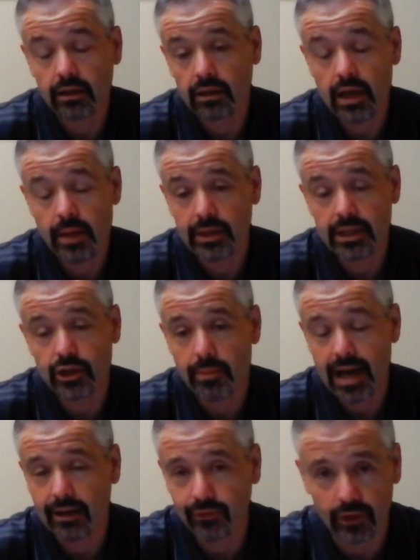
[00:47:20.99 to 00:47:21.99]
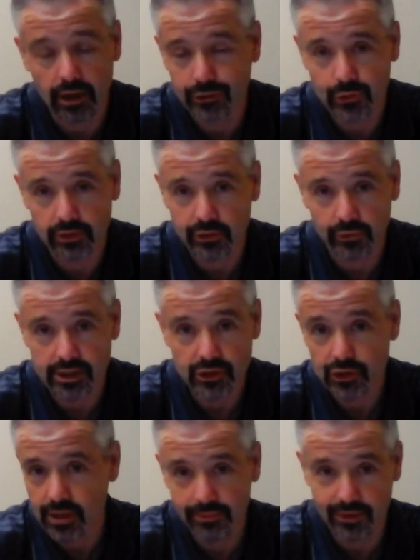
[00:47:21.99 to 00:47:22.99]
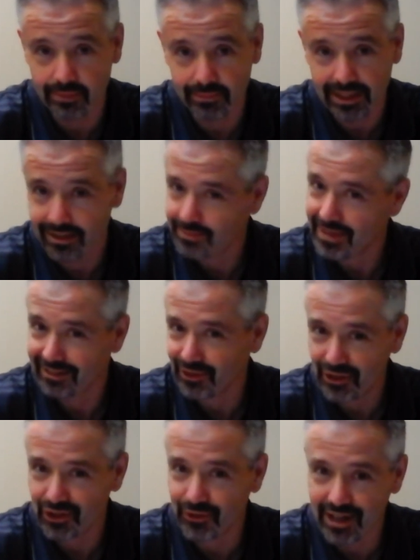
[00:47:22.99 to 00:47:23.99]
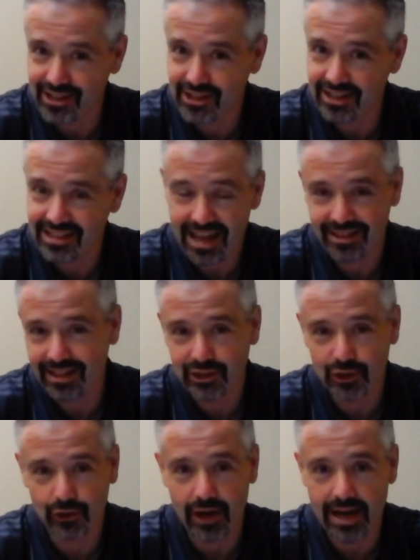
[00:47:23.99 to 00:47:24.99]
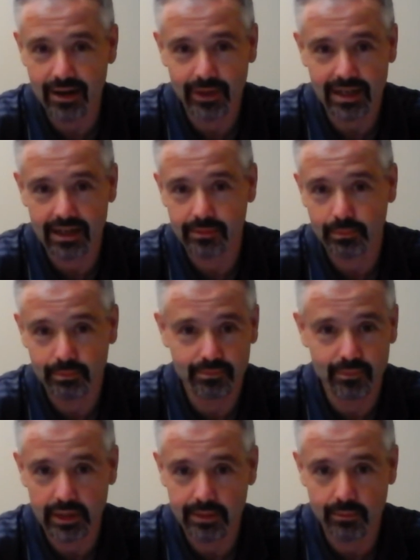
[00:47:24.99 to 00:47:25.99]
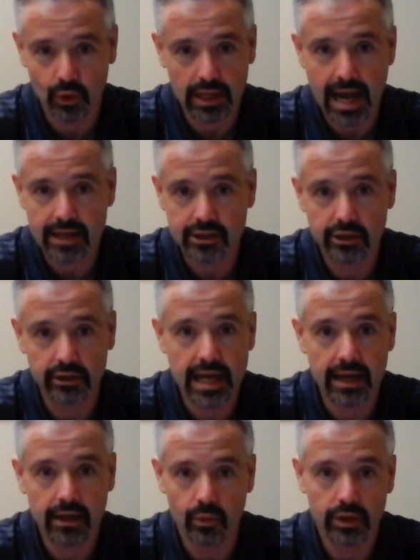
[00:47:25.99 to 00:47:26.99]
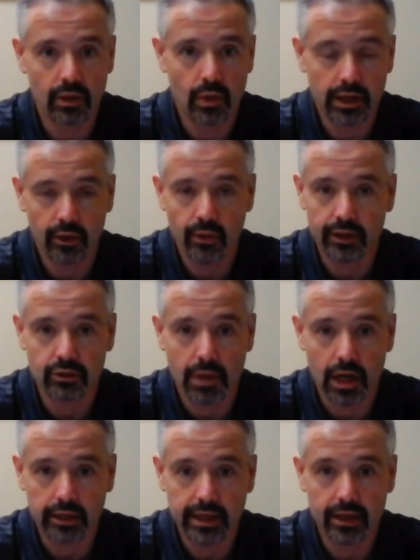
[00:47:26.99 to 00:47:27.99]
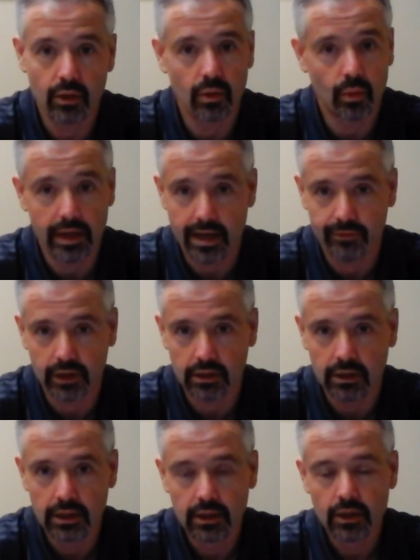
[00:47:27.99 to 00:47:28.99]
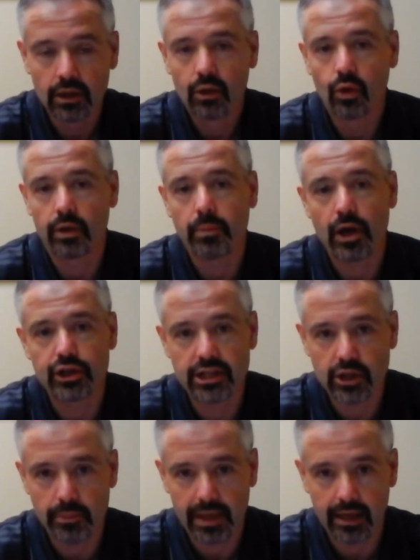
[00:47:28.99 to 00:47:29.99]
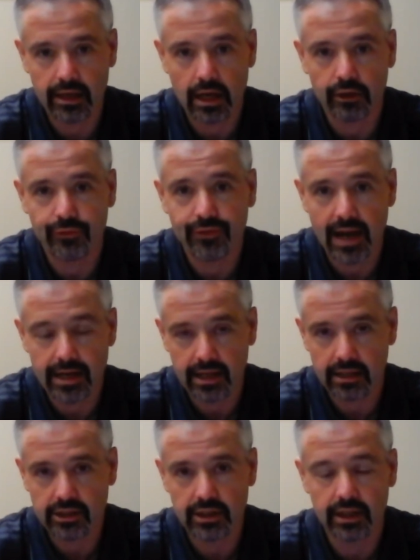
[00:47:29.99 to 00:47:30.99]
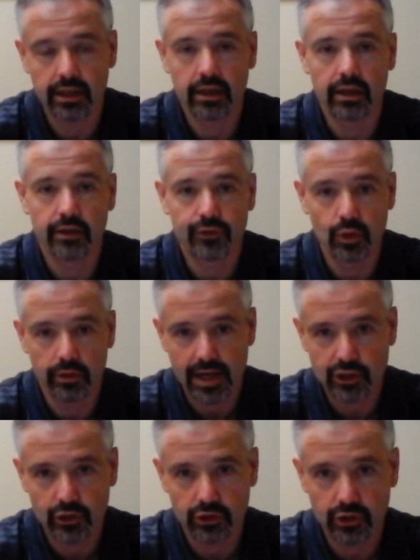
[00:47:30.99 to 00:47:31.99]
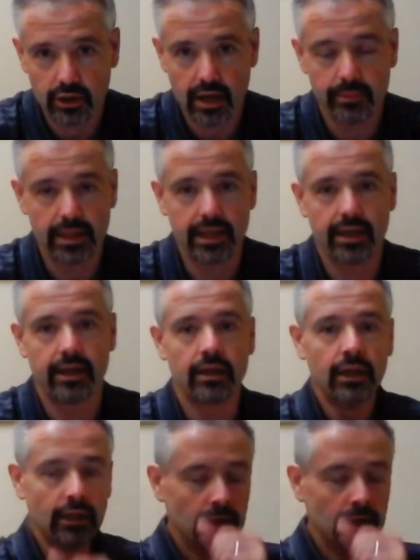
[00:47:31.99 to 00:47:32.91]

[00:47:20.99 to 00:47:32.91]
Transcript: And companies come back for all sorts of reasons. Some of them, they come back for good reasons. Hey, things are great. We need more gas in the tank and we don't want to go out to market, whatever, or to participate on a financing if new investors are coming in.